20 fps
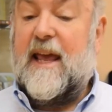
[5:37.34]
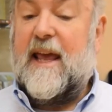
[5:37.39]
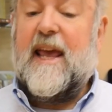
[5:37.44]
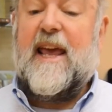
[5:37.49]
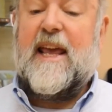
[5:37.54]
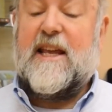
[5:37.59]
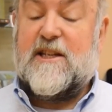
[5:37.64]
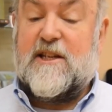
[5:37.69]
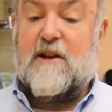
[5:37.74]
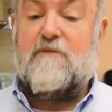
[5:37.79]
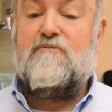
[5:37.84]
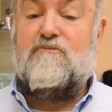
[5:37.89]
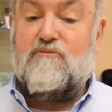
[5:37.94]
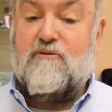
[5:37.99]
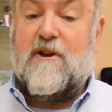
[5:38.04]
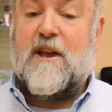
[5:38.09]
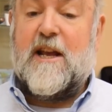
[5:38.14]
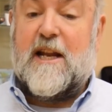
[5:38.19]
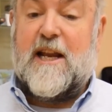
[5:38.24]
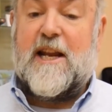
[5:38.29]
It's a
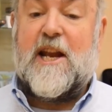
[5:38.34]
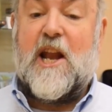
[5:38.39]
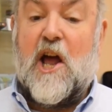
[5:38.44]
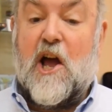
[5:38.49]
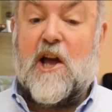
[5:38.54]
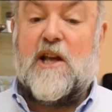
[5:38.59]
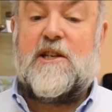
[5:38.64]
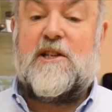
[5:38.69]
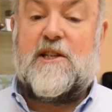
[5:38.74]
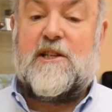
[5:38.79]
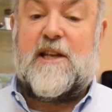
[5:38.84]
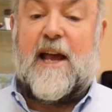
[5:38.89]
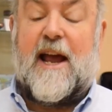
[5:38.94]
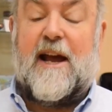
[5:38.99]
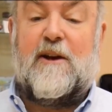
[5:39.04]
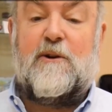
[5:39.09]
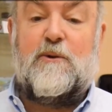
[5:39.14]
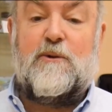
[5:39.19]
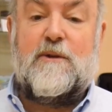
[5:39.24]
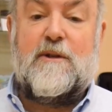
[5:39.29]
really nice
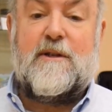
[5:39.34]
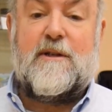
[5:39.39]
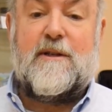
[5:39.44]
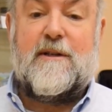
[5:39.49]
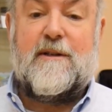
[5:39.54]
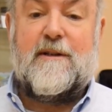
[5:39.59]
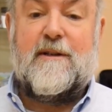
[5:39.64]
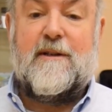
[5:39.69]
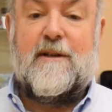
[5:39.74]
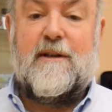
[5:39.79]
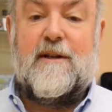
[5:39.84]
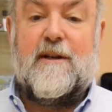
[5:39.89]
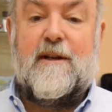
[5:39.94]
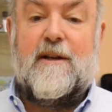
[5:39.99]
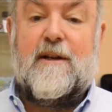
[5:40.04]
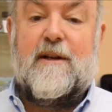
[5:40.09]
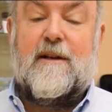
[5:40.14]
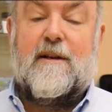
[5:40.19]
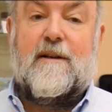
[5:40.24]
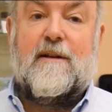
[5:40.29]
sound.
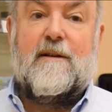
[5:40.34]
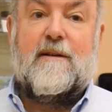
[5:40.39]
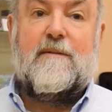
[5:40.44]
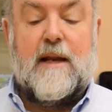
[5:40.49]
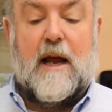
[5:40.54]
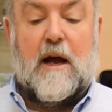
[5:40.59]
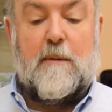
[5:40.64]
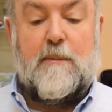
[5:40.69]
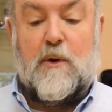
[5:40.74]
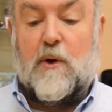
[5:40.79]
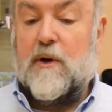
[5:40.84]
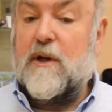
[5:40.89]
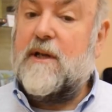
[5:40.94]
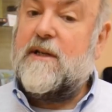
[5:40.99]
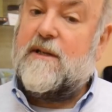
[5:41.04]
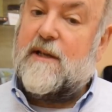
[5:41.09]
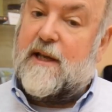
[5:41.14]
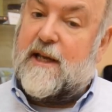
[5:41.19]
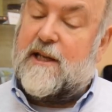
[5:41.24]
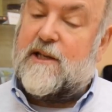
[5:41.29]
Now, I'll be
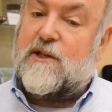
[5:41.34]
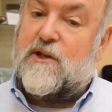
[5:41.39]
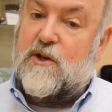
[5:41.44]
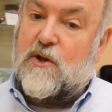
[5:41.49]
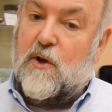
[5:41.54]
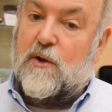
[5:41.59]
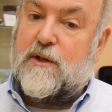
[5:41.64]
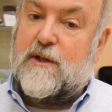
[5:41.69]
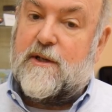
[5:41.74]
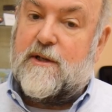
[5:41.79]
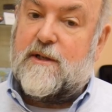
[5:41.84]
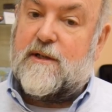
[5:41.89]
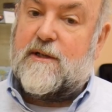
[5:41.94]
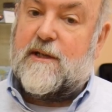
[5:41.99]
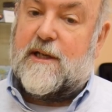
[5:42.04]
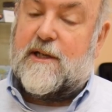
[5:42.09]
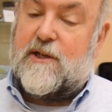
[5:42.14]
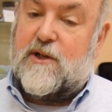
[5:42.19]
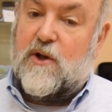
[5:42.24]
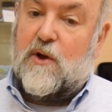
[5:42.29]
honest, it's not
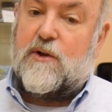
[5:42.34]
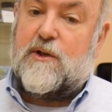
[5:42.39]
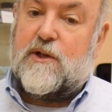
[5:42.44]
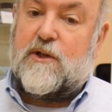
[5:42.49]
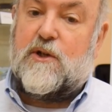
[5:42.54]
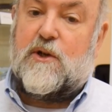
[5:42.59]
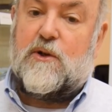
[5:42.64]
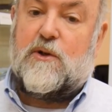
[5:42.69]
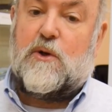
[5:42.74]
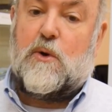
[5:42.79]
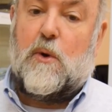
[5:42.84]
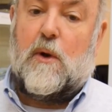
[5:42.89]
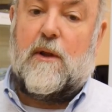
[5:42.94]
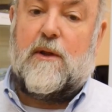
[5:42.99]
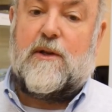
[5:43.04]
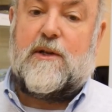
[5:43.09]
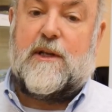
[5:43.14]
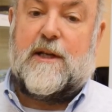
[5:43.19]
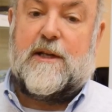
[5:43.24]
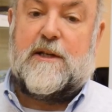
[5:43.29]
as good
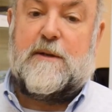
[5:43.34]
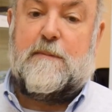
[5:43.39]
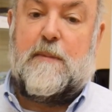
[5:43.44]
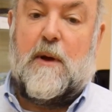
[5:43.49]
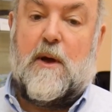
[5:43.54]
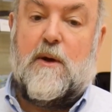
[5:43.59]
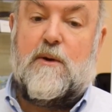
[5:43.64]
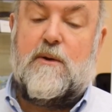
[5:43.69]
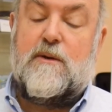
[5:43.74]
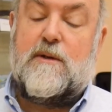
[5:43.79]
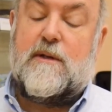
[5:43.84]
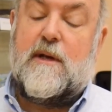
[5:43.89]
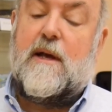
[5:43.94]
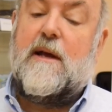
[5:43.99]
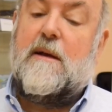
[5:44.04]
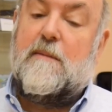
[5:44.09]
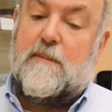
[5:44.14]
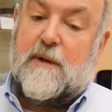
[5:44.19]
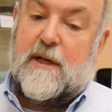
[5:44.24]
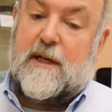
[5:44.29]
quality as a Bose,
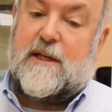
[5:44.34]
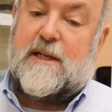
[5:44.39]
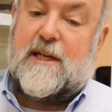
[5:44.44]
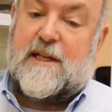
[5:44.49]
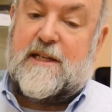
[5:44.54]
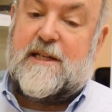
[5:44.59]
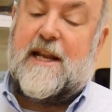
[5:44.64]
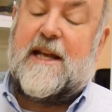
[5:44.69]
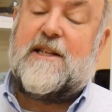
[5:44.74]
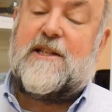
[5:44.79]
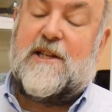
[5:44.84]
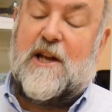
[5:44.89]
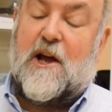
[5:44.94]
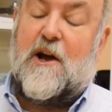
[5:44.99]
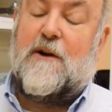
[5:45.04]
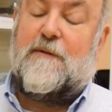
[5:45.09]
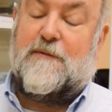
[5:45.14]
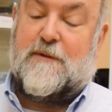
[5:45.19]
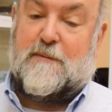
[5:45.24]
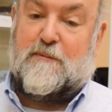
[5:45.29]
but it is less than
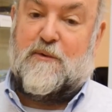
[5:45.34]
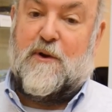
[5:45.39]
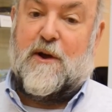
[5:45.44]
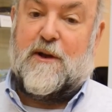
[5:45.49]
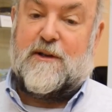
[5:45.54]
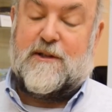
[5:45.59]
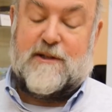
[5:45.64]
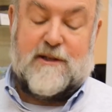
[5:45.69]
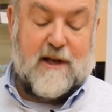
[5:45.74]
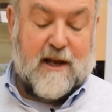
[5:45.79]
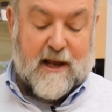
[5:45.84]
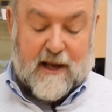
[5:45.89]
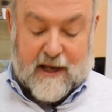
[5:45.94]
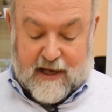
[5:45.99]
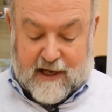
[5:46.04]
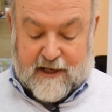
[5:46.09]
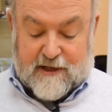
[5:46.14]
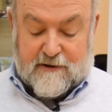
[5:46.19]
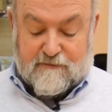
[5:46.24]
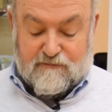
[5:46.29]
half the price.
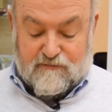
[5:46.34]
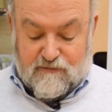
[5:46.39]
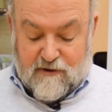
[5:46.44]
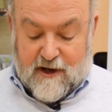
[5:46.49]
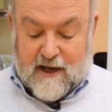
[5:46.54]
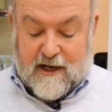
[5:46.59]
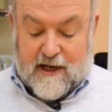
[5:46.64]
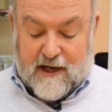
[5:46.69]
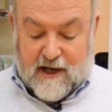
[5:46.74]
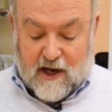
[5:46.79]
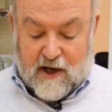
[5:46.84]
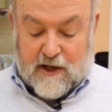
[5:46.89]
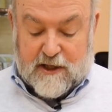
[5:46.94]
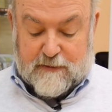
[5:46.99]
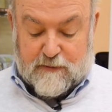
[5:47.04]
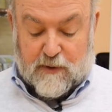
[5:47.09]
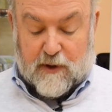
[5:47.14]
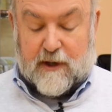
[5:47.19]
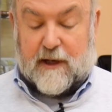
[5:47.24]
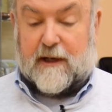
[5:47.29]
It's a really nice
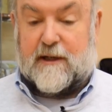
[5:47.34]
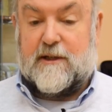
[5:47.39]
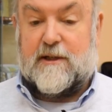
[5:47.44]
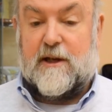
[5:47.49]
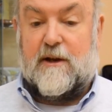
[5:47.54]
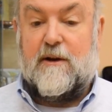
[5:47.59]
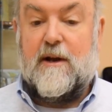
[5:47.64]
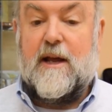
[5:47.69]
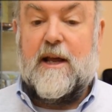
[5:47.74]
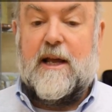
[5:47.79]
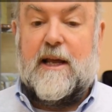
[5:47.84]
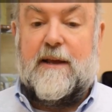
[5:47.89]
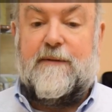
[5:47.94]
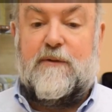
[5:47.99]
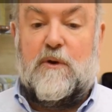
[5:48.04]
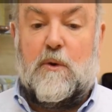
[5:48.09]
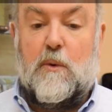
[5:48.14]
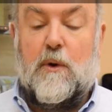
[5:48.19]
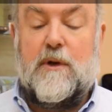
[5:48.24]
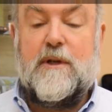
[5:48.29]
product. So if you're